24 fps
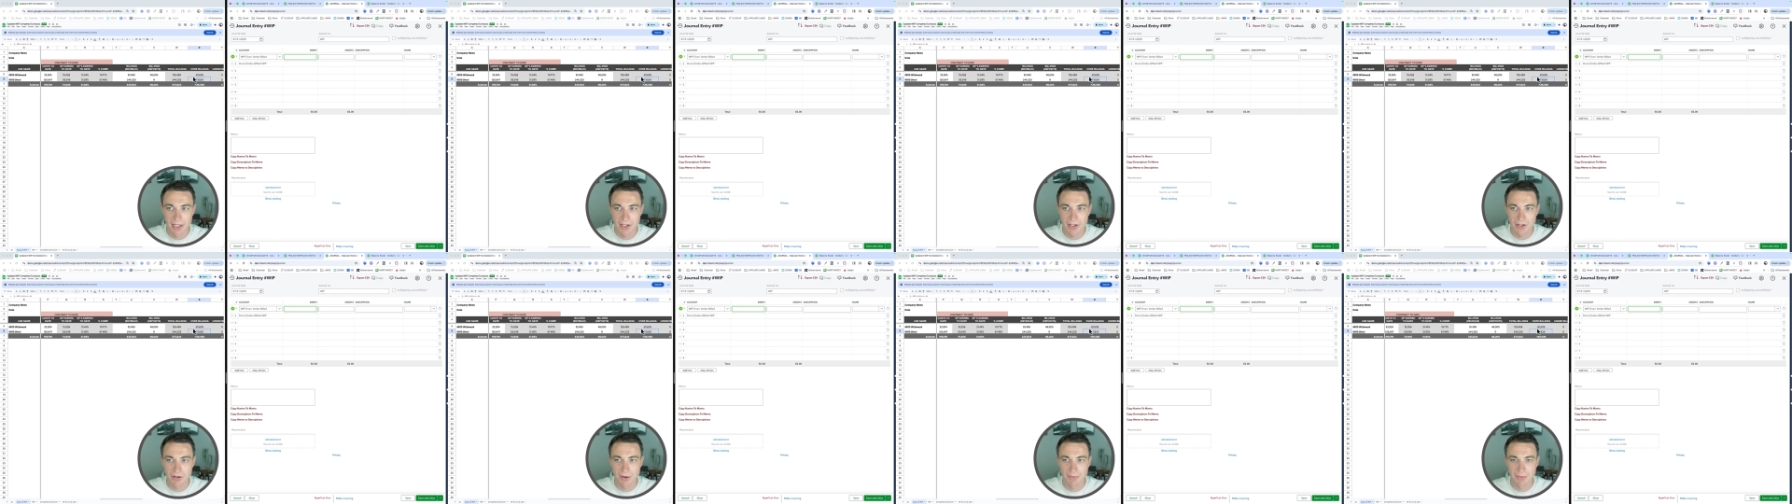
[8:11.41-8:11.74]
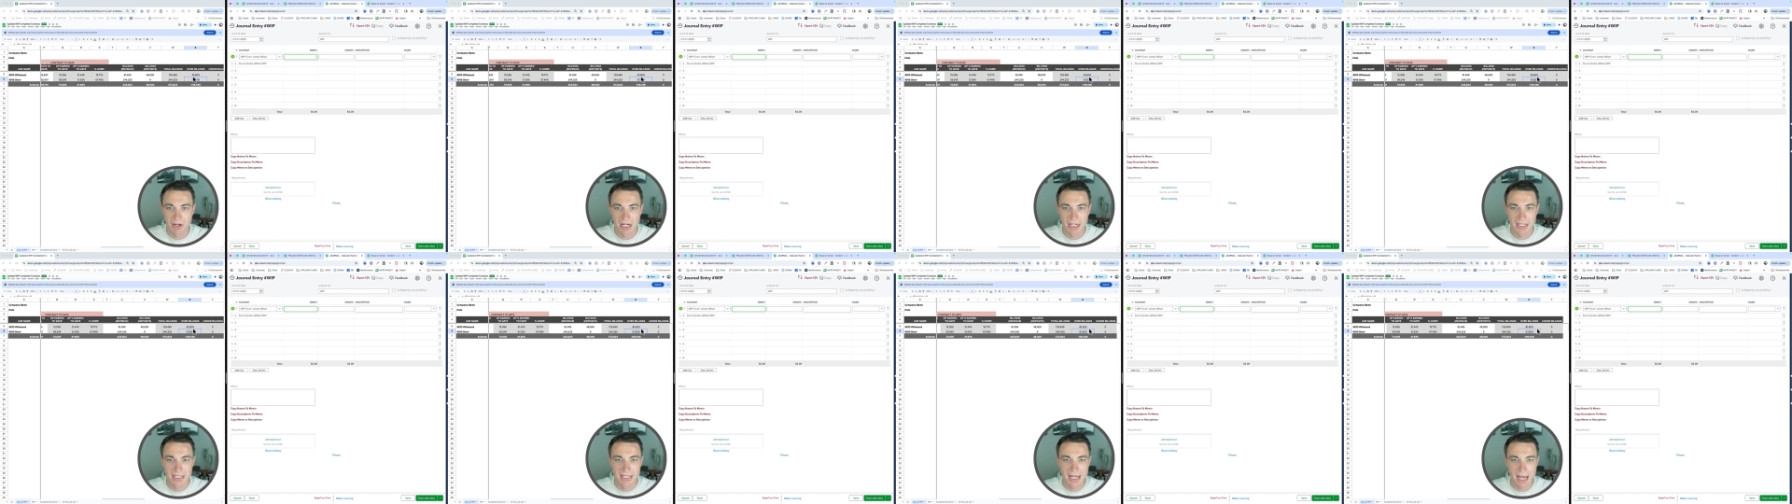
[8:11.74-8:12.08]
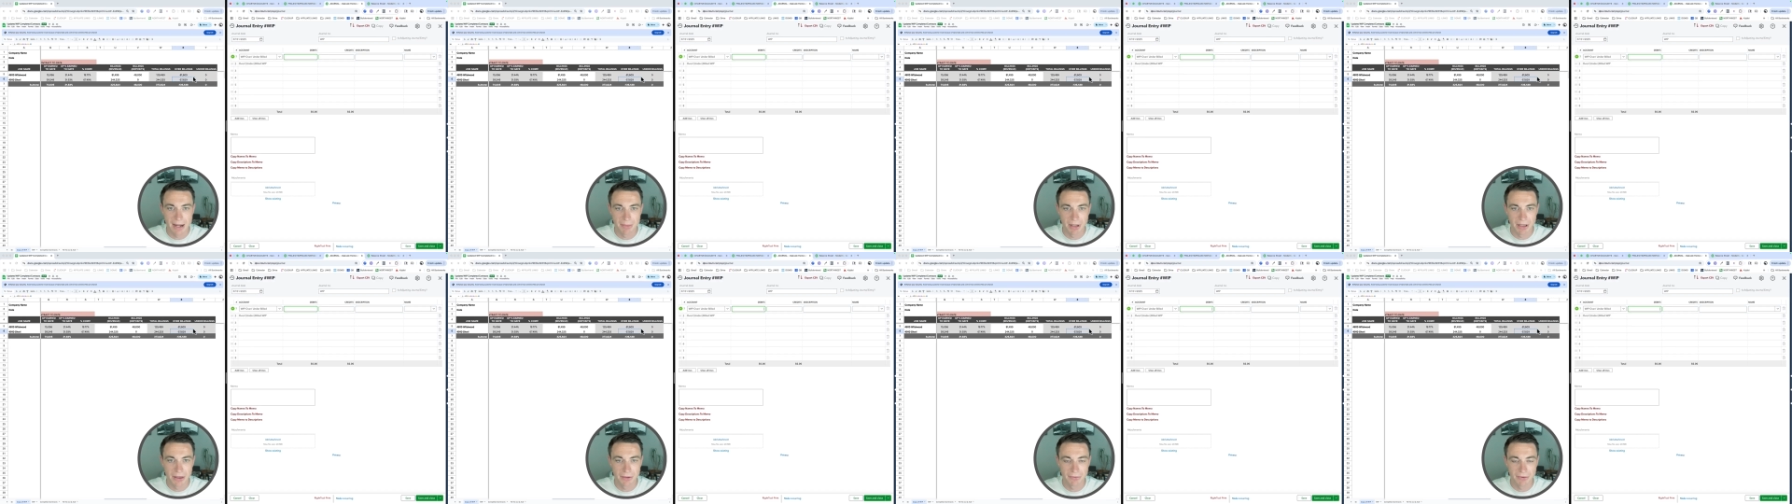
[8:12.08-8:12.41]
So I'm going to
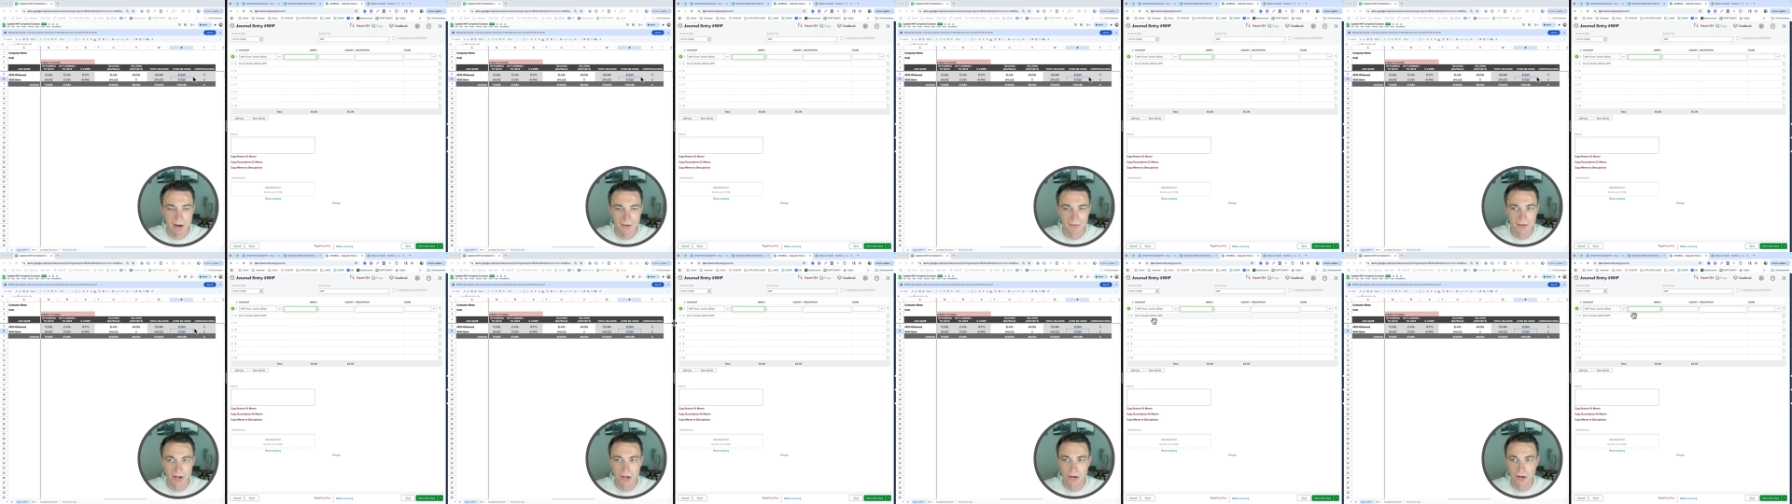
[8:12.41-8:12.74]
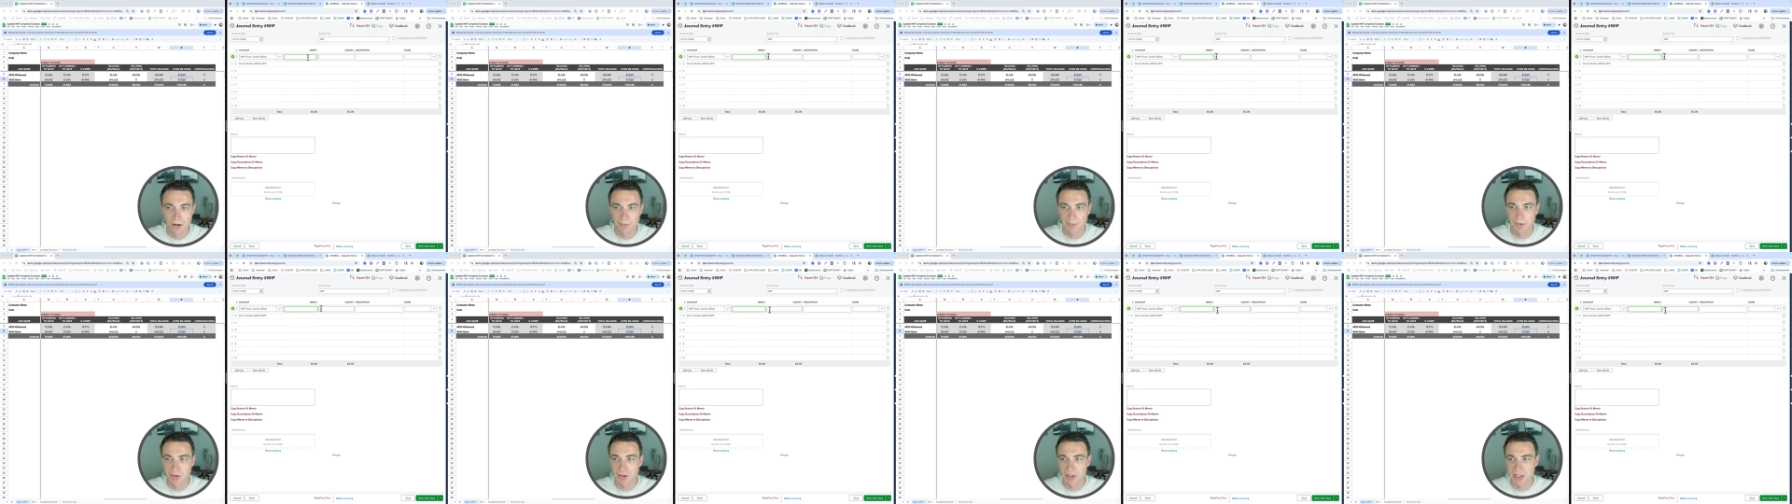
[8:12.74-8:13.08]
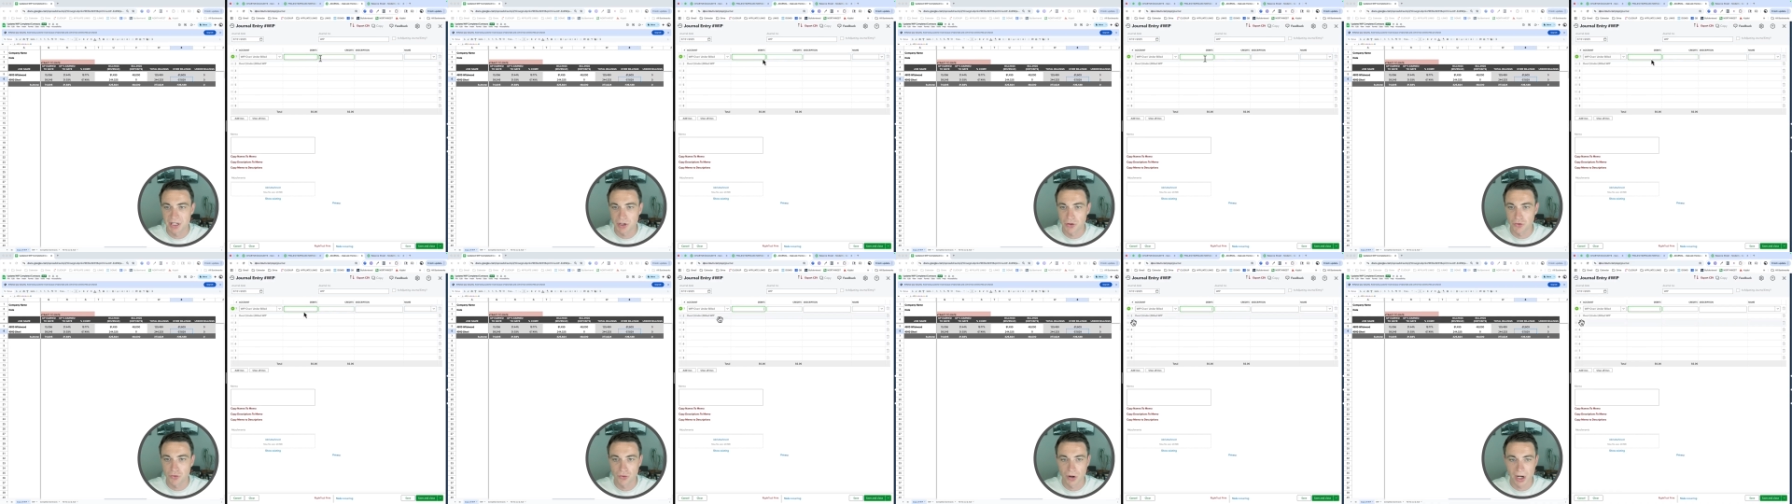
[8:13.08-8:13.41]
debit the revenue and I'm going to
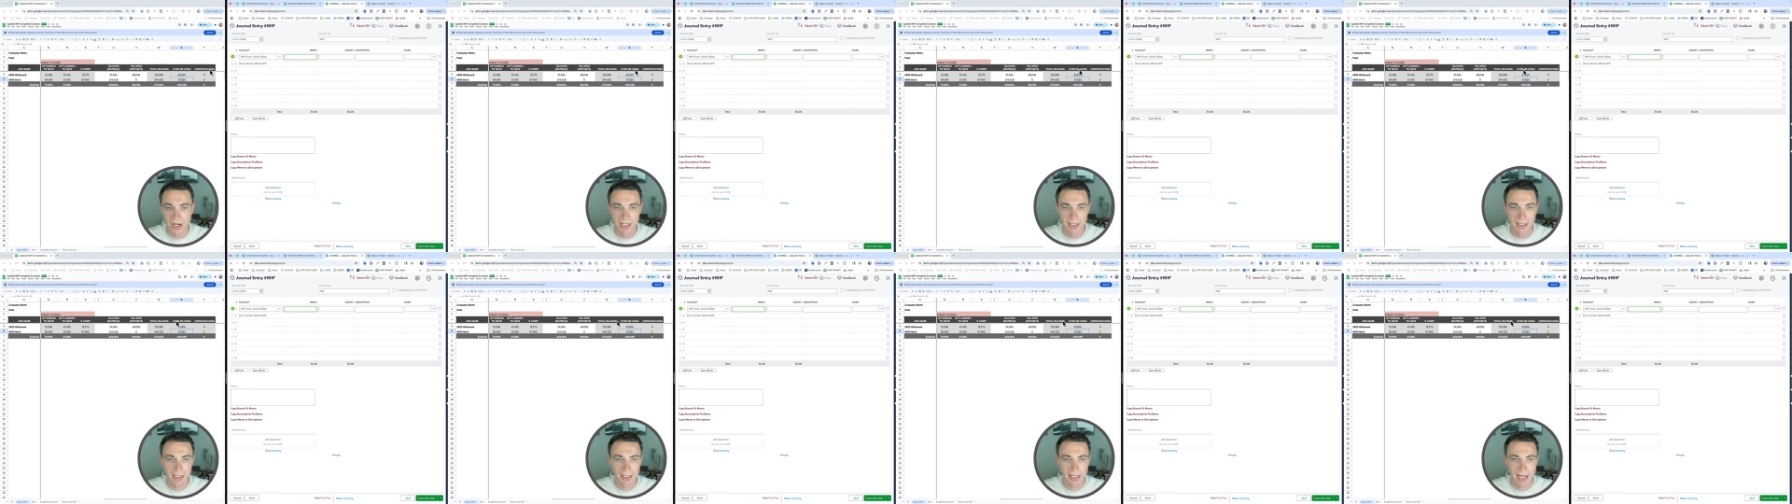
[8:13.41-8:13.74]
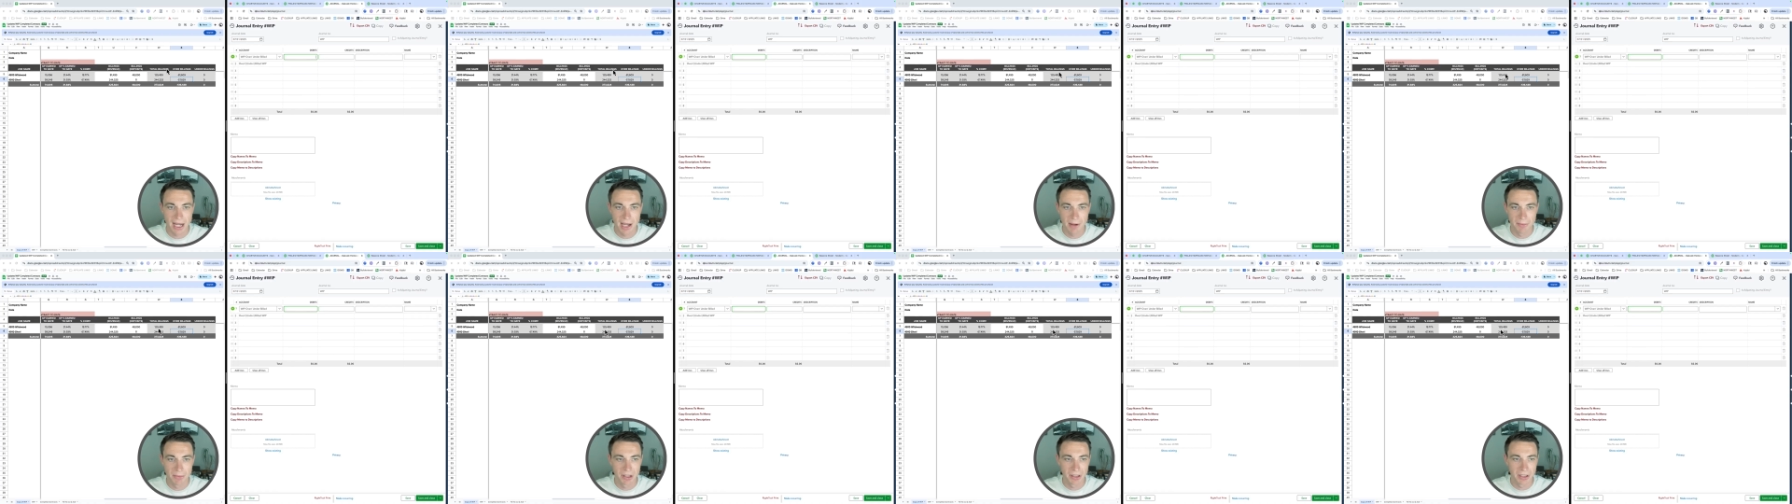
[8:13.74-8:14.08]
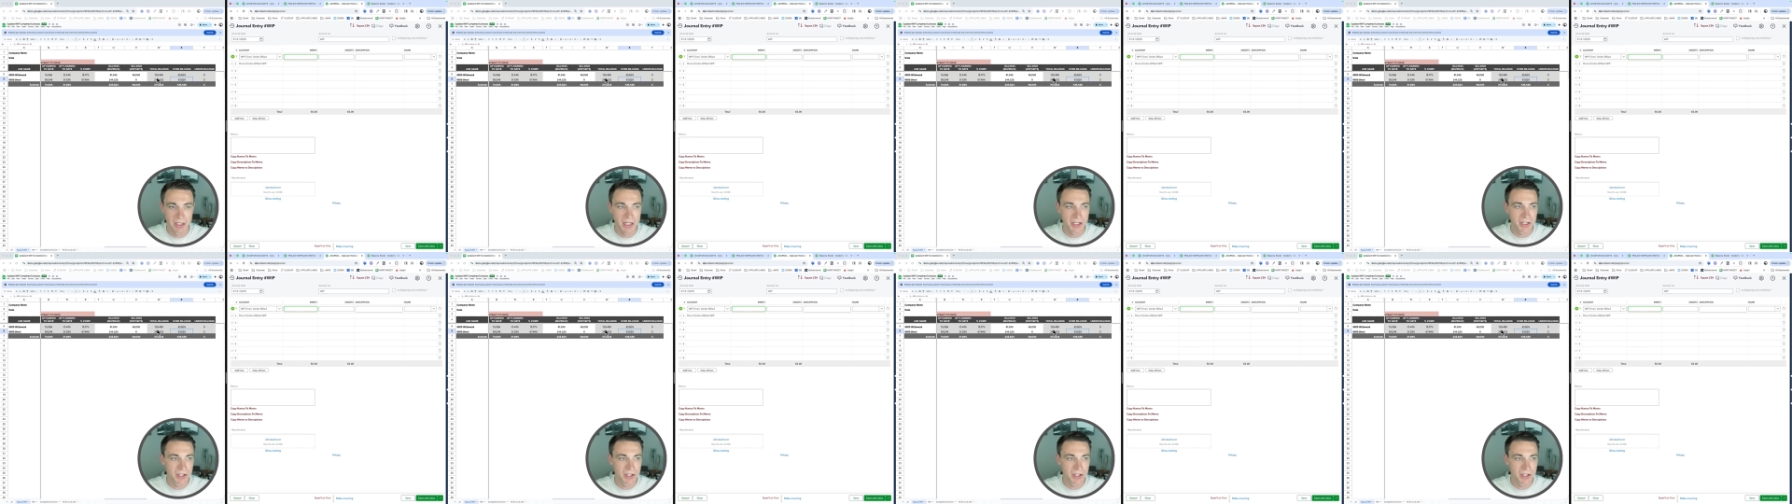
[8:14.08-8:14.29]
credit the liability.